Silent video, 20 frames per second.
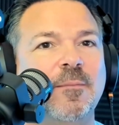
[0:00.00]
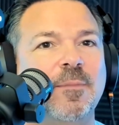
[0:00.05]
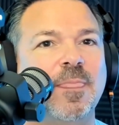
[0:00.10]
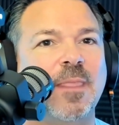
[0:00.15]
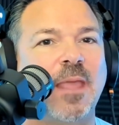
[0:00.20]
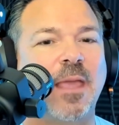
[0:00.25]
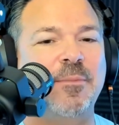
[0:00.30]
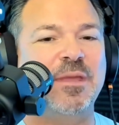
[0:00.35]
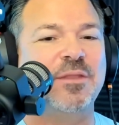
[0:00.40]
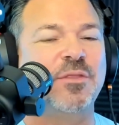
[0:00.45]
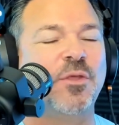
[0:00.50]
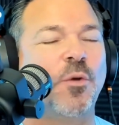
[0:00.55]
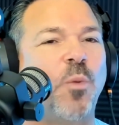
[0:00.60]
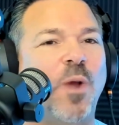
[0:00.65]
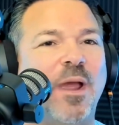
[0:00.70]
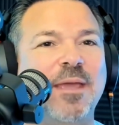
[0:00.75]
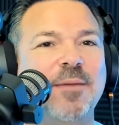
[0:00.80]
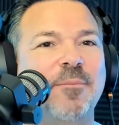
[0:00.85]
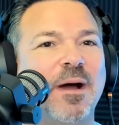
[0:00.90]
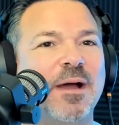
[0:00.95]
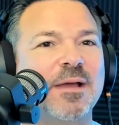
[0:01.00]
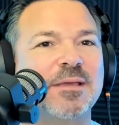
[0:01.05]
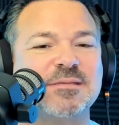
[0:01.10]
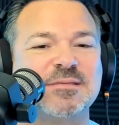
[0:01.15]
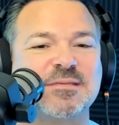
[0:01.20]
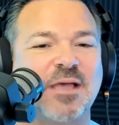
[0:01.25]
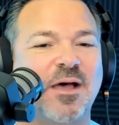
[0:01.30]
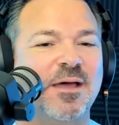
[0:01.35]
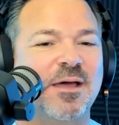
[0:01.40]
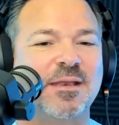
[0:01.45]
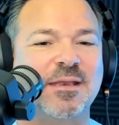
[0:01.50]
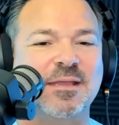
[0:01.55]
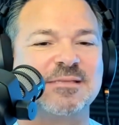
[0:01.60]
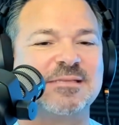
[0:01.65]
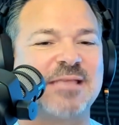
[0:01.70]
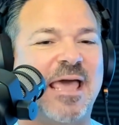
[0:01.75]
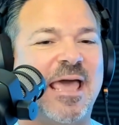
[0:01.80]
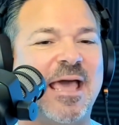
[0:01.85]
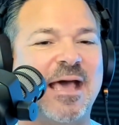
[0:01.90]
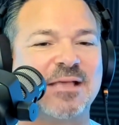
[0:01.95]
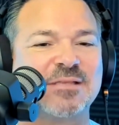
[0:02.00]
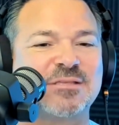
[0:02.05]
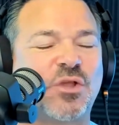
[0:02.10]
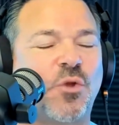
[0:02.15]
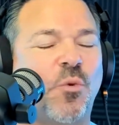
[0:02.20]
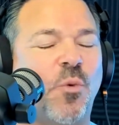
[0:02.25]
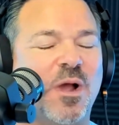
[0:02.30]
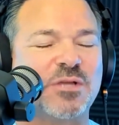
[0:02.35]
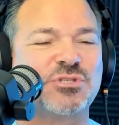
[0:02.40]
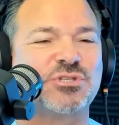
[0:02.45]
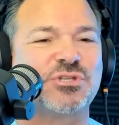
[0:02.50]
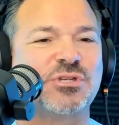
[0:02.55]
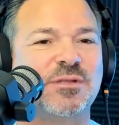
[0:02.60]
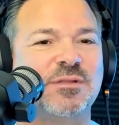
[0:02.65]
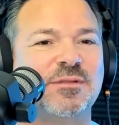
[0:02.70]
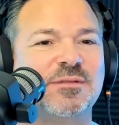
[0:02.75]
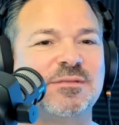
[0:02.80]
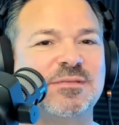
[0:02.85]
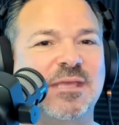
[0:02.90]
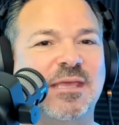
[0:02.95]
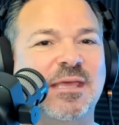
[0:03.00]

I mean, the way my son is asked questions